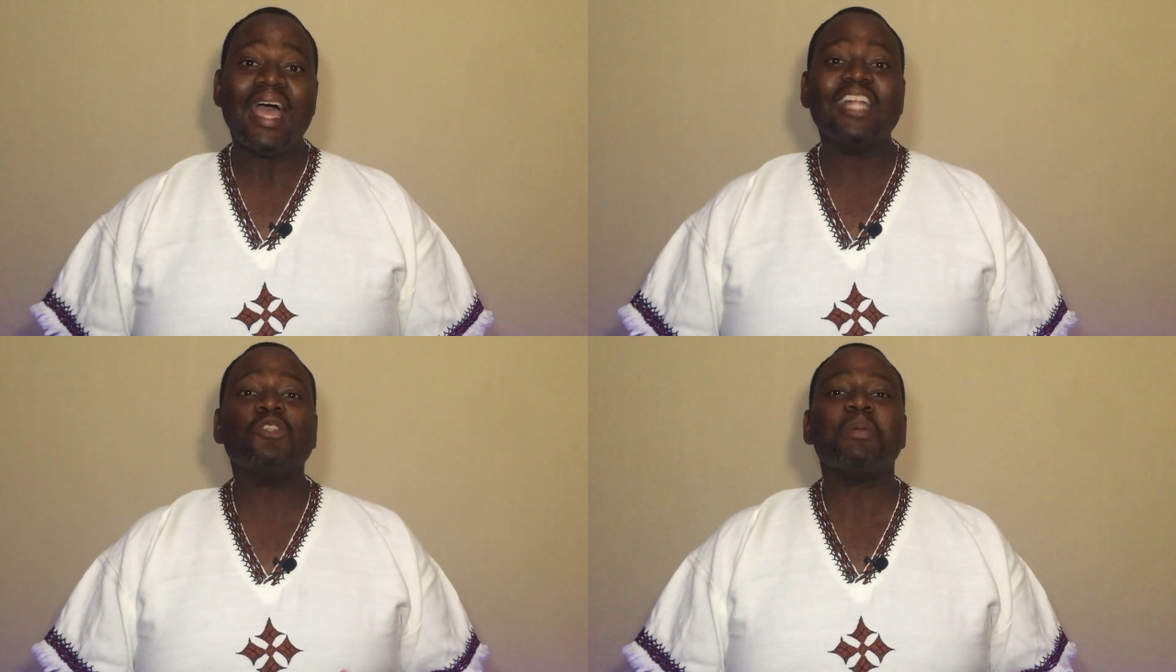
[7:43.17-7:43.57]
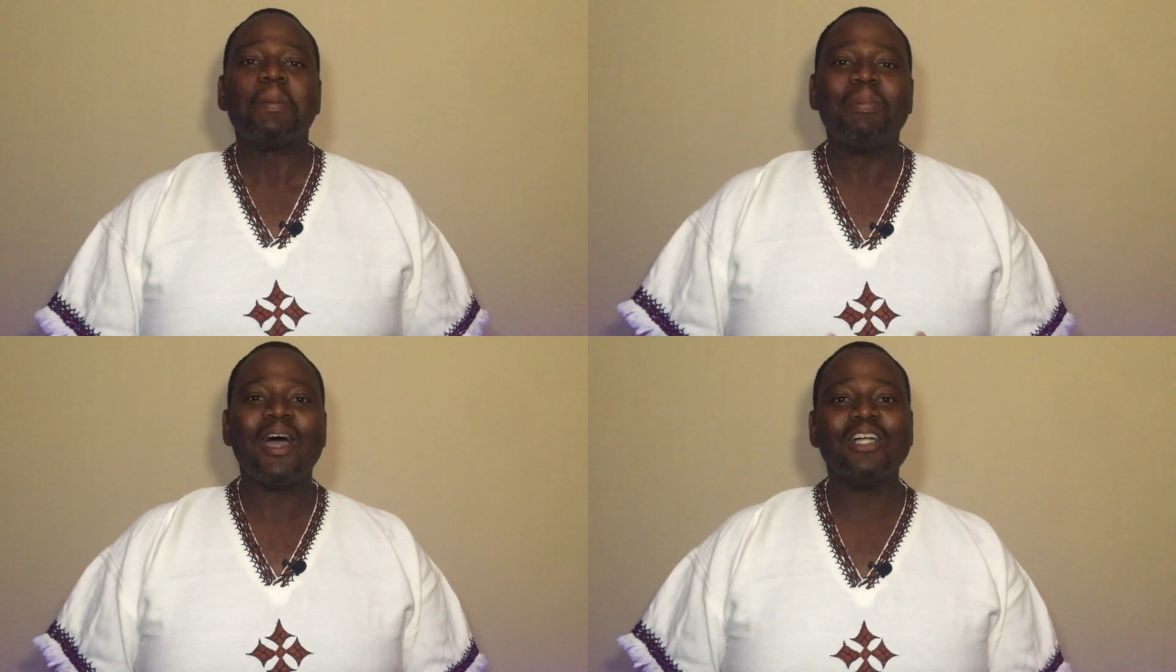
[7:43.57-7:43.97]
and to
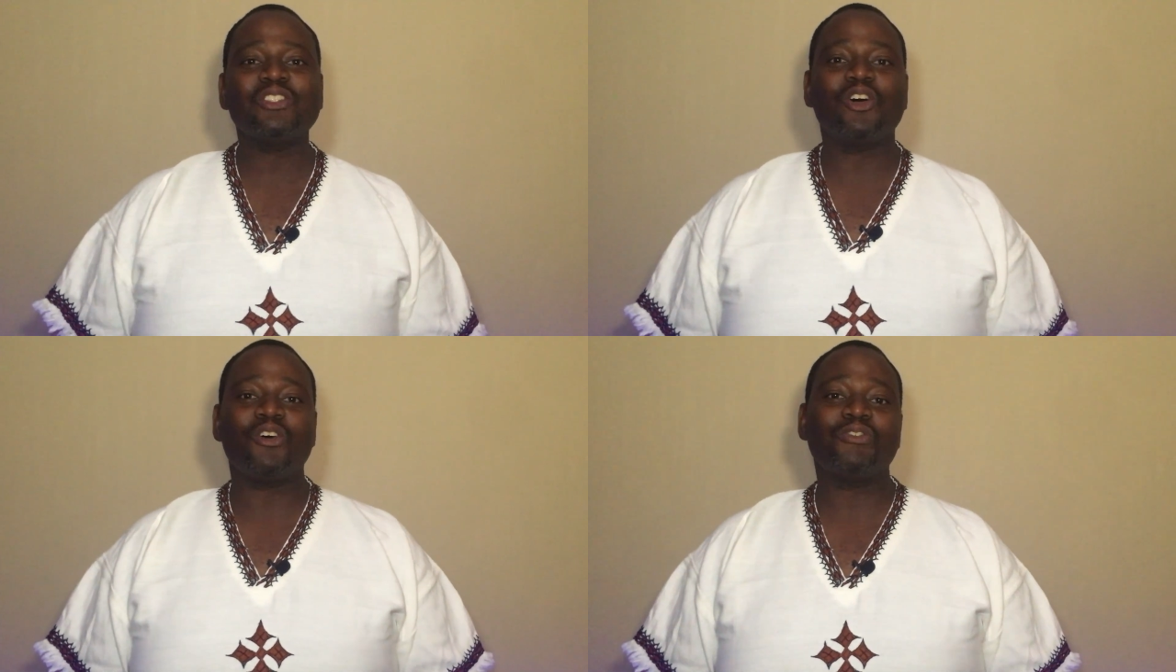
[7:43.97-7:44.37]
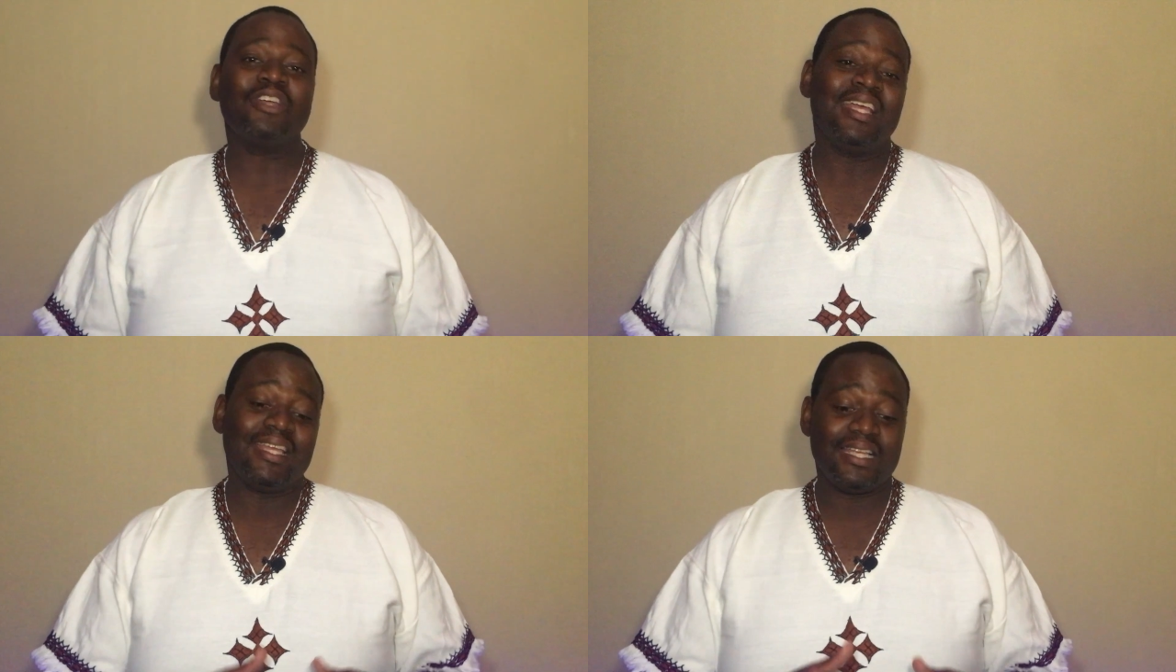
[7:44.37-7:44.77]
be a part of
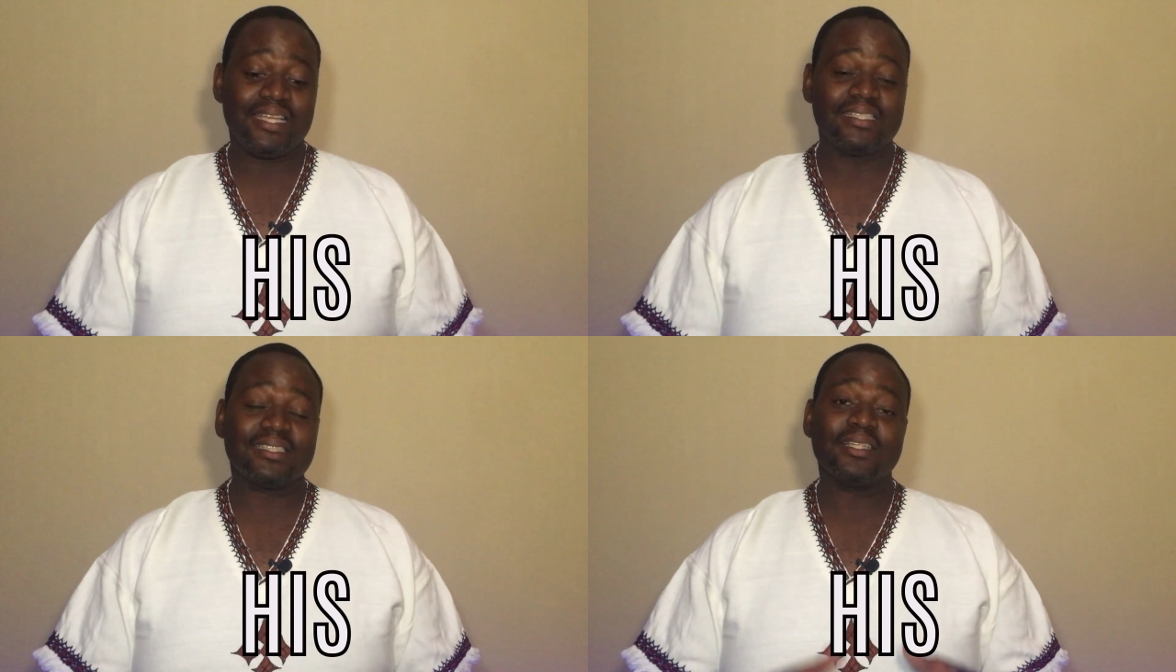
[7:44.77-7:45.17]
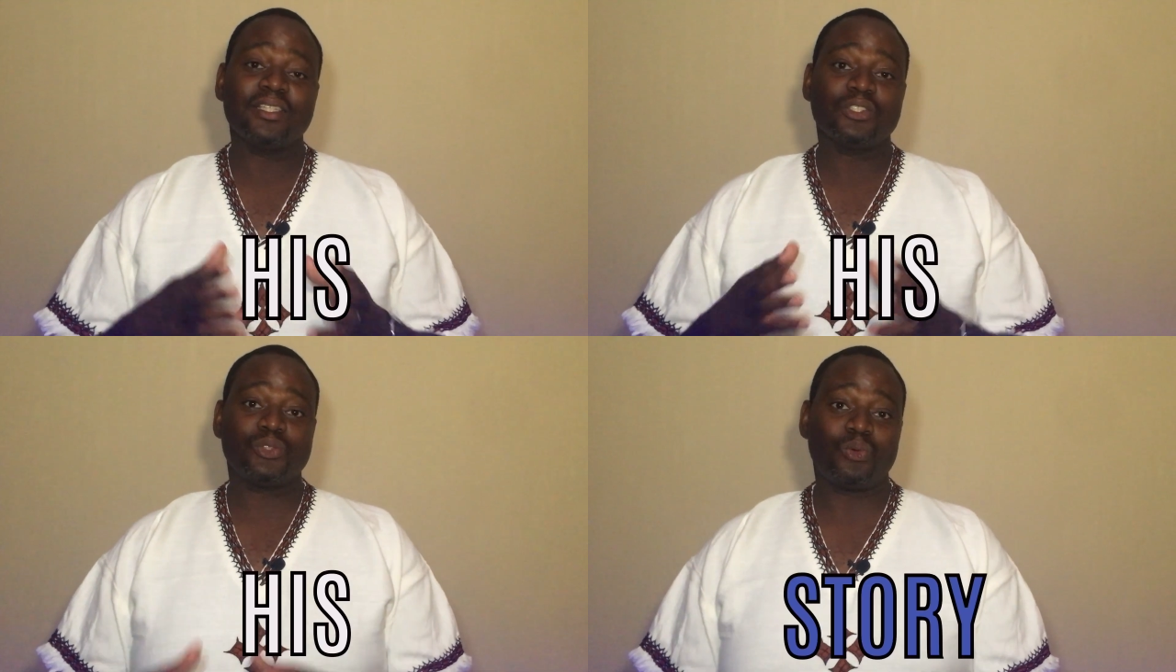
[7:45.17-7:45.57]
His
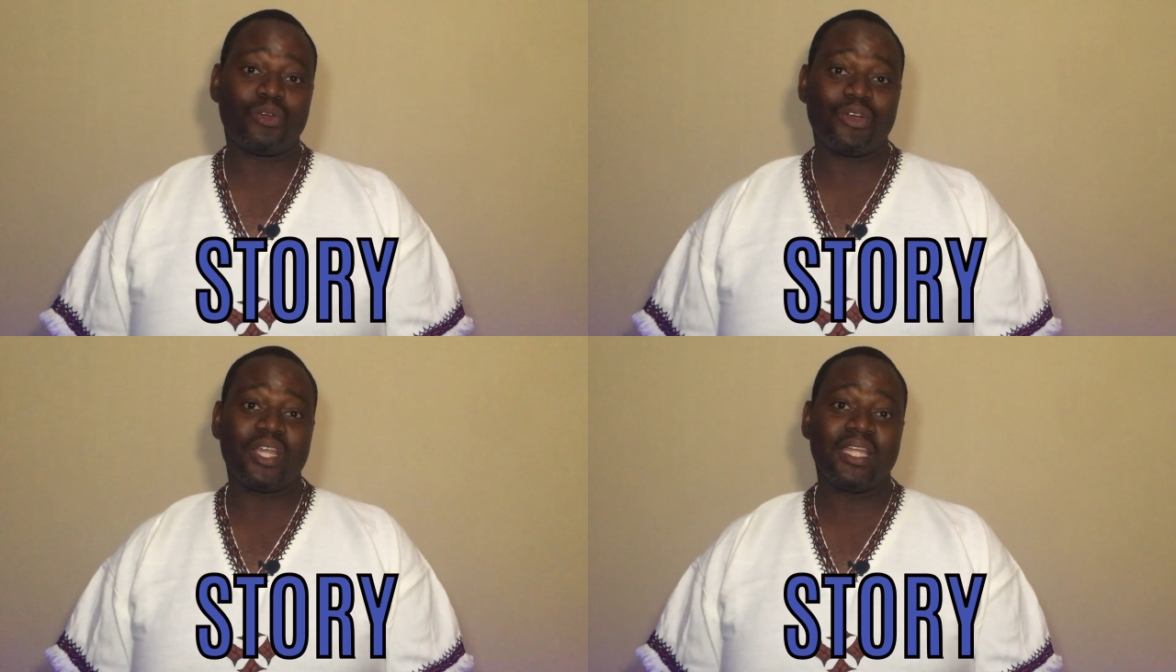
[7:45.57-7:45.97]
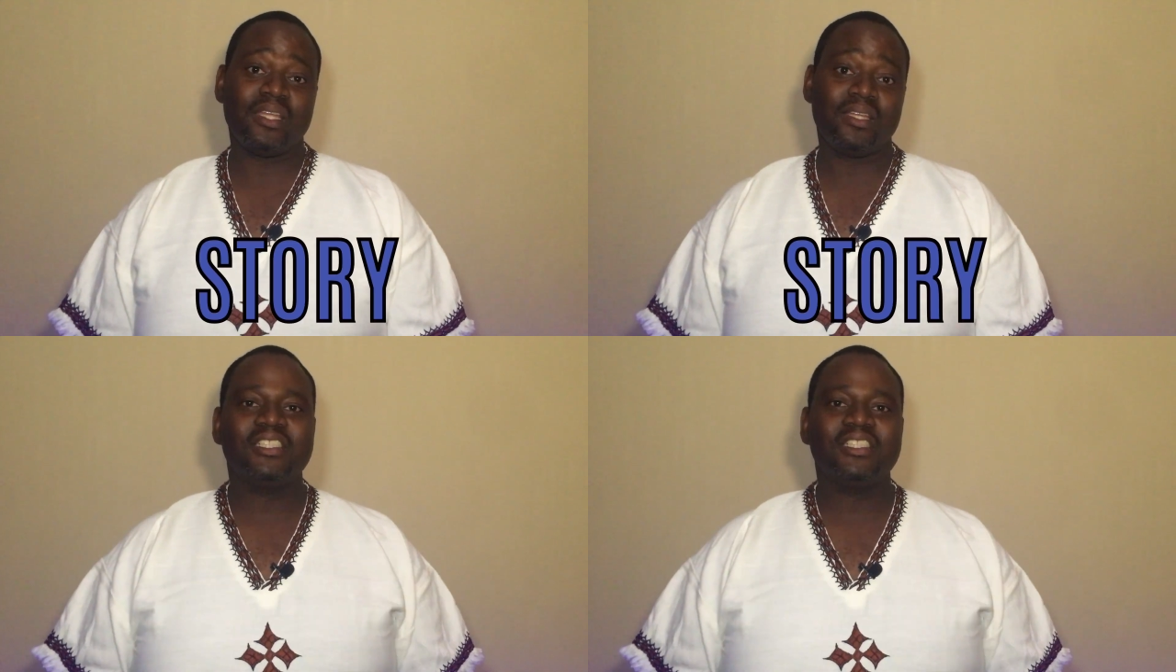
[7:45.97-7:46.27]
story.